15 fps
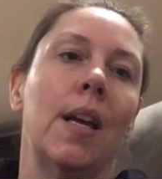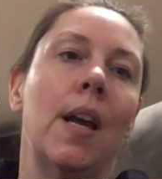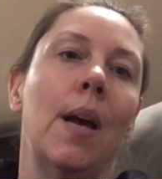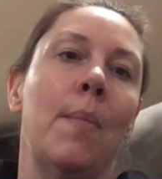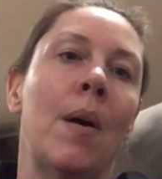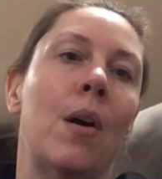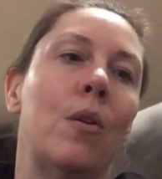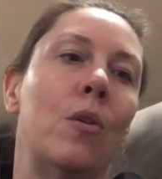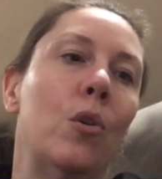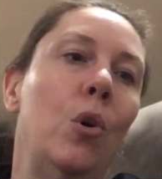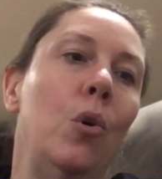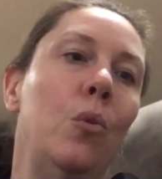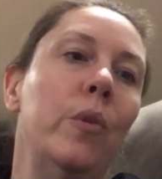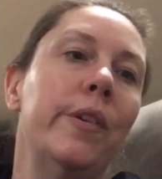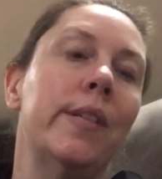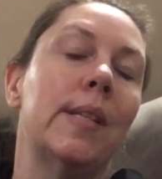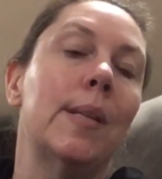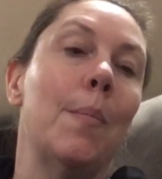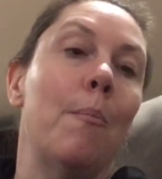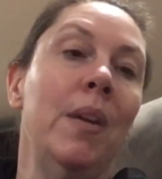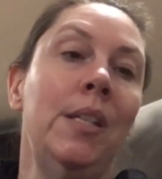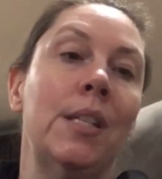about who was the
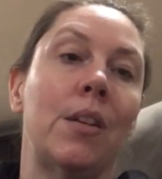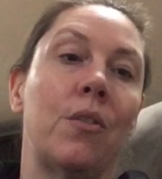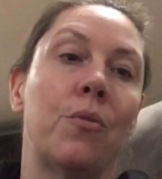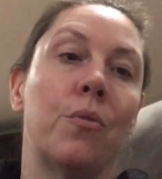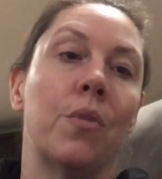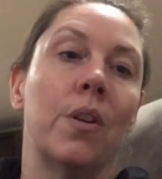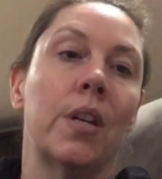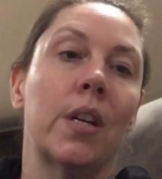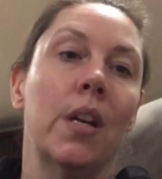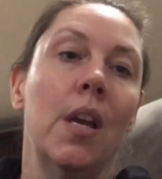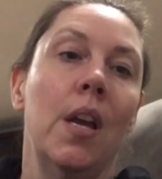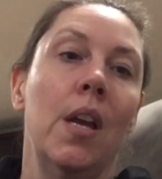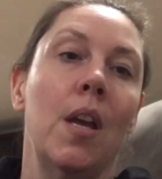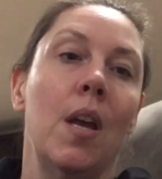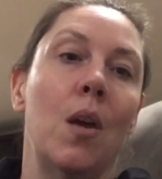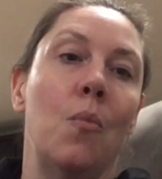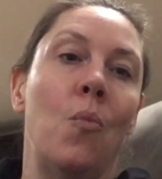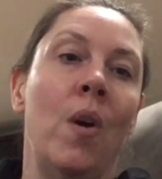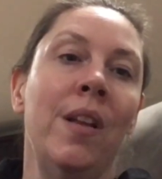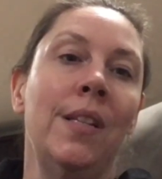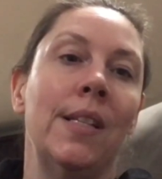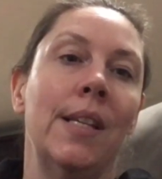mitten crook and
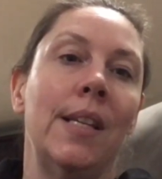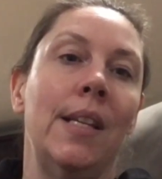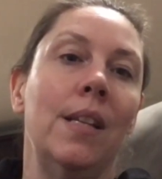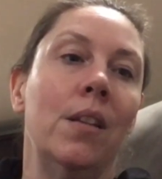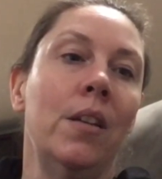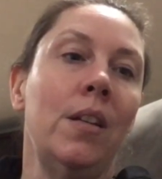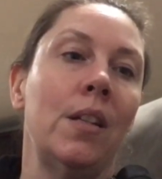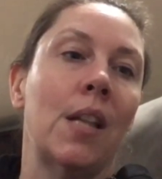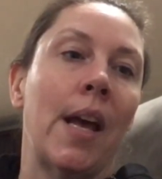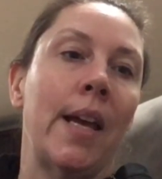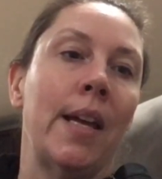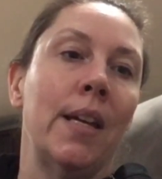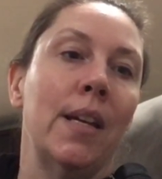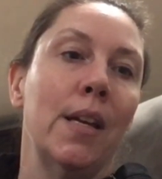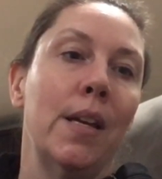what did he look like,